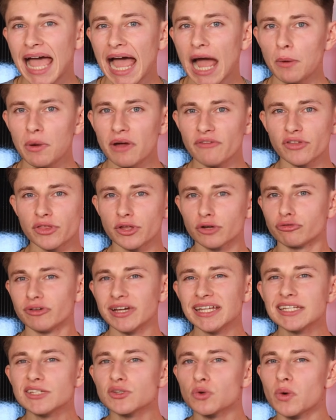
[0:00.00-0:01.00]
However, the
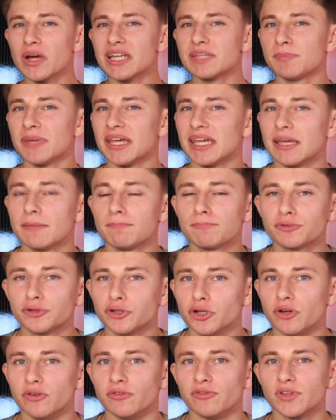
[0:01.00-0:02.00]
grid is always being
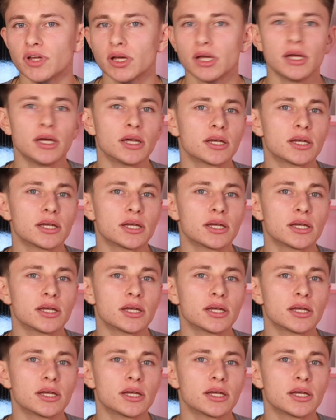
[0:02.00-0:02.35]
improved.